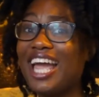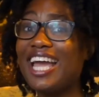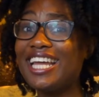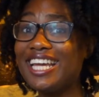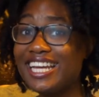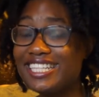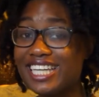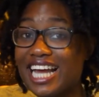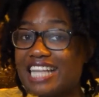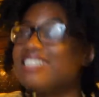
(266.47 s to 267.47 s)
And
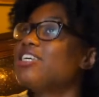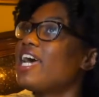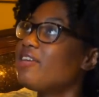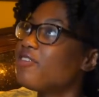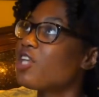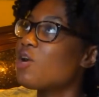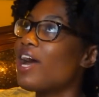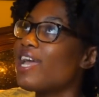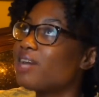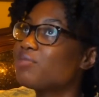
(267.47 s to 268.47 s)
even though I
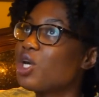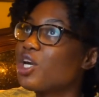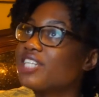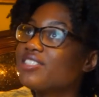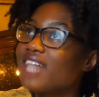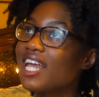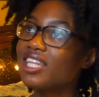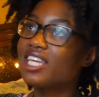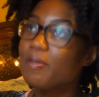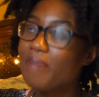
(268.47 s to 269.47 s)
am turning
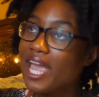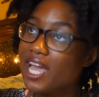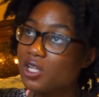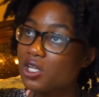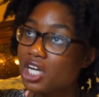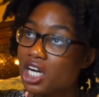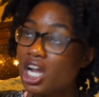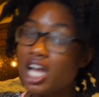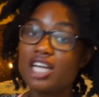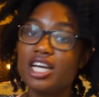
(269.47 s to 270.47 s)
slightly paler
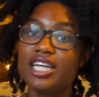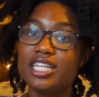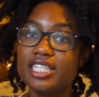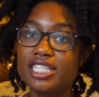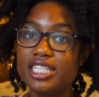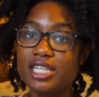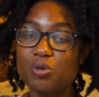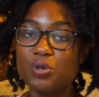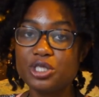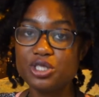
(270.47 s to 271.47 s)
in the
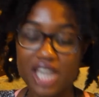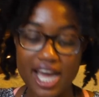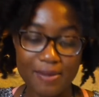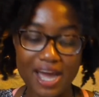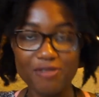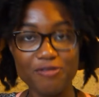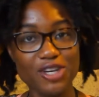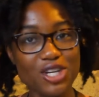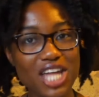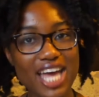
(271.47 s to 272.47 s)
wintertime, I
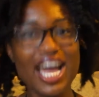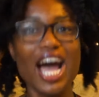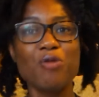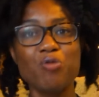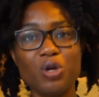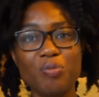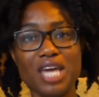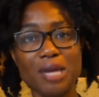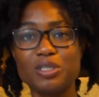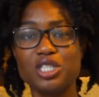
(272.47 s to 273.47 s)
feel like I will be
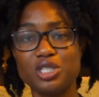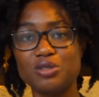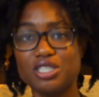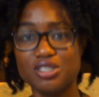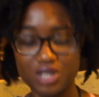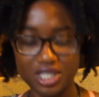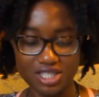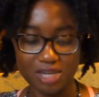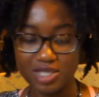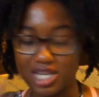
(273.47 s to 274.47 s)
able to use this during the
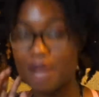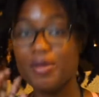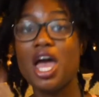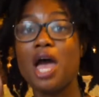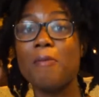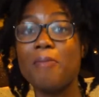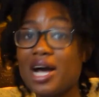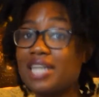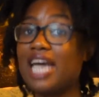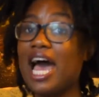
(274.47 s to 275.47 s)
summertime.
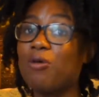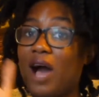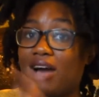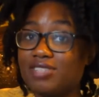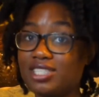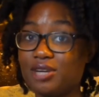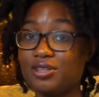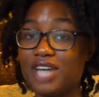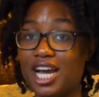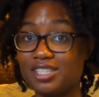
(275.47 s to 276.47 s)
But I will have to tell
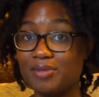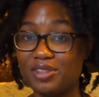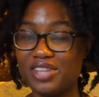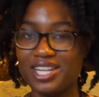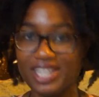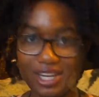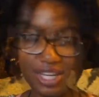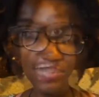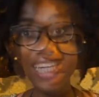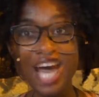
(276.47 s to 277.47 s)
you guys about that
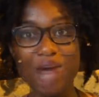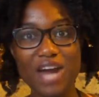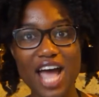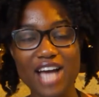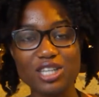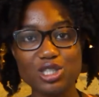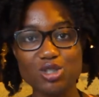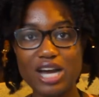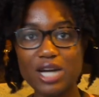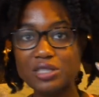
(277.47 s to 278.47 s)
later. Now, when I actually
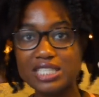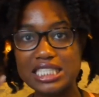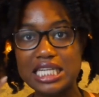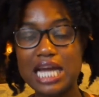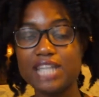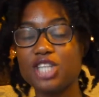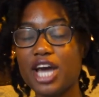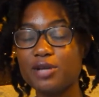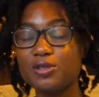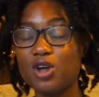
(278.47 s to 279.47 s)
tried on the
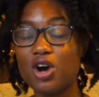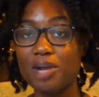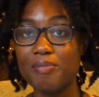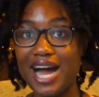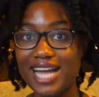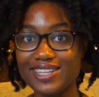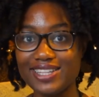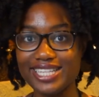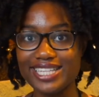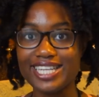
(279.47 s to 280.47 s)
shadows on my
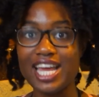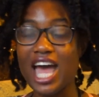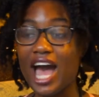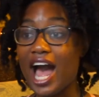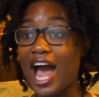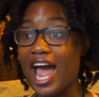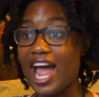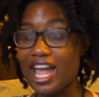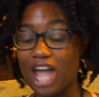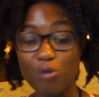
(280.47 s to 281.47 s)
lid,
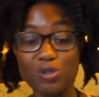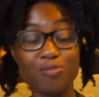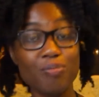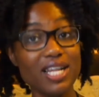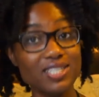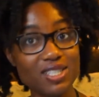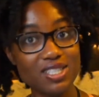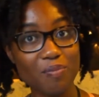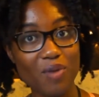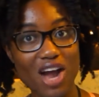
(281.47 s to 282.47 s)
I was pleasantly
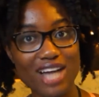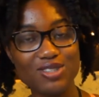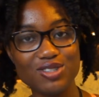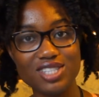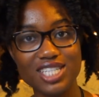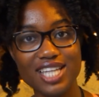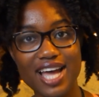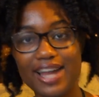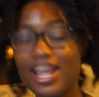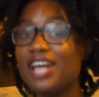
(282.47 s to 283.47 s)
surprised to see
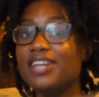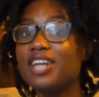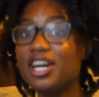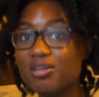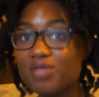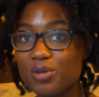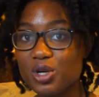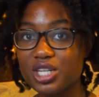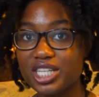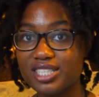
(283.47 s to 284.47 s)
that none of them
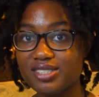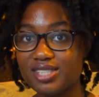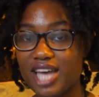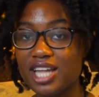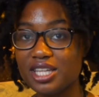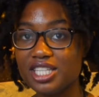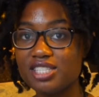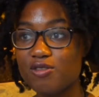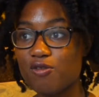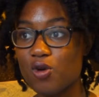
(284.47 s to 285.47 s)
creased, at
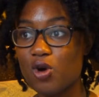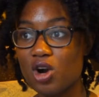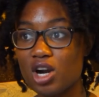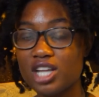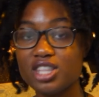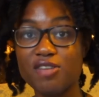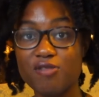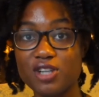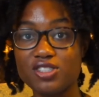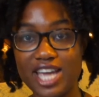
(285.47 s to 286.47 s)
least for the
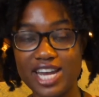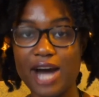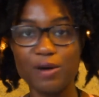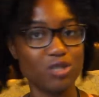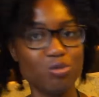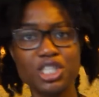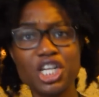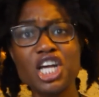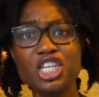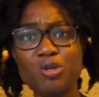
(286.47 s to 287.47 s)
first 8 hours, which
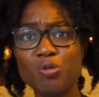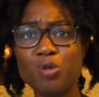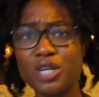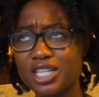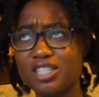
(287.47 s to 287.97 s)
you would